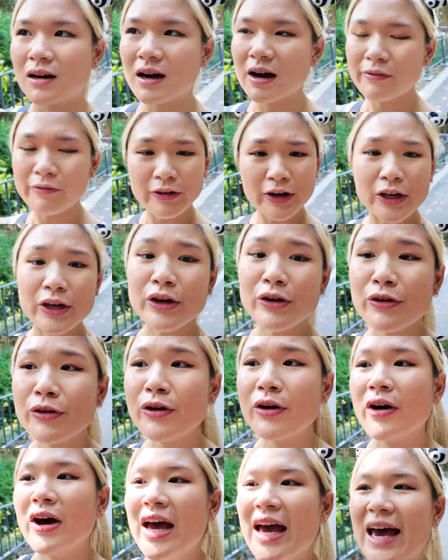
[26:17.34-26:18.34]
covering
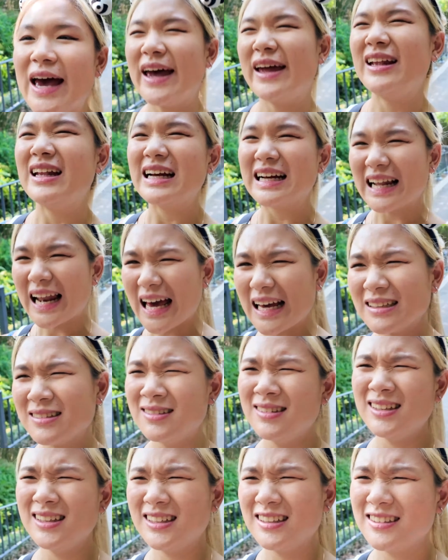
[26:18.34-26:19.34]
you, and the
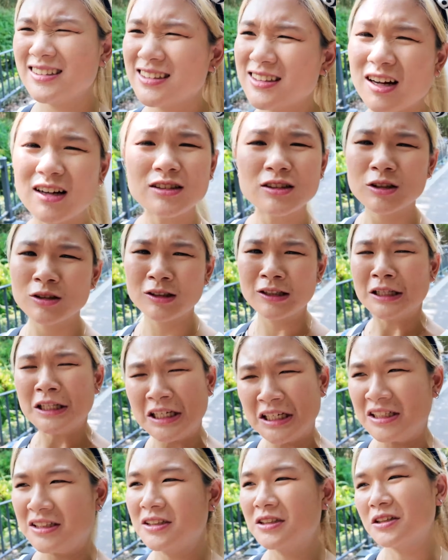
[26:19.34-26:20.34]
glass is not too
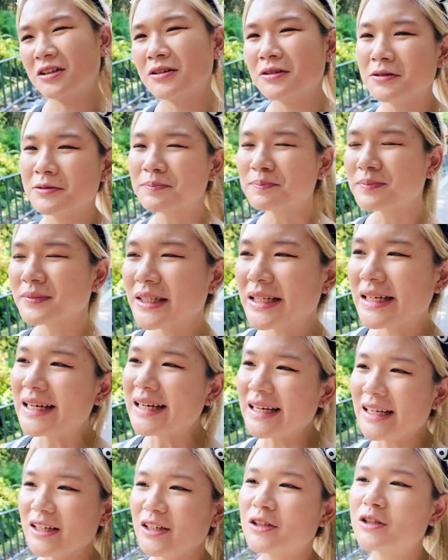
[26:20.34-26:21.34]
clean, so
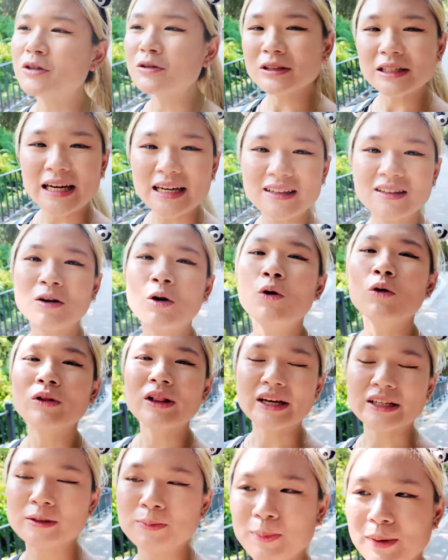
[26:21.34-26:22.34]
you don't get the
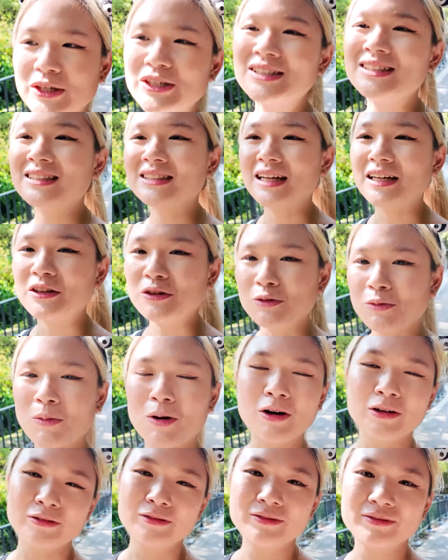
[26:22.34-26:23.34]
whole experience that you
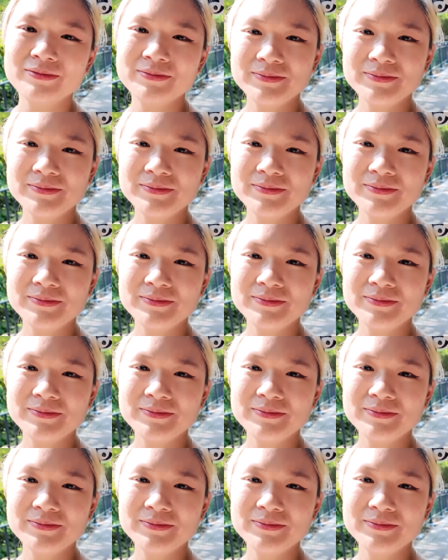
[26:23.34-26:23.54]
want.